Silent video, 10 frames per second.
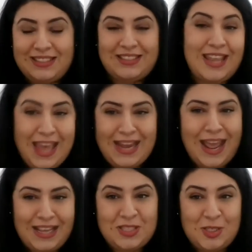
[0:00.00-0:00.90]

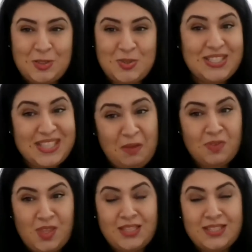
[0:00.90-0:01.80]
access to the same
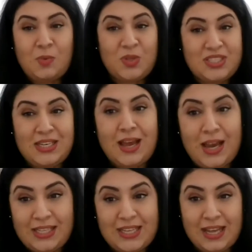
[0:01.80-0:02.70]
things I was
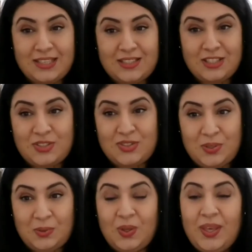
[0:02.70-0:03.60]
denied access to,
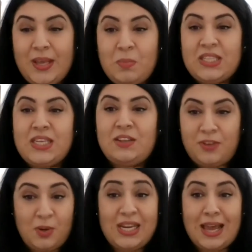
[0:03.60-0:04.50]
but in a
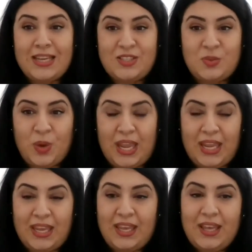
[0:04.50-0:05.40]
very nice way.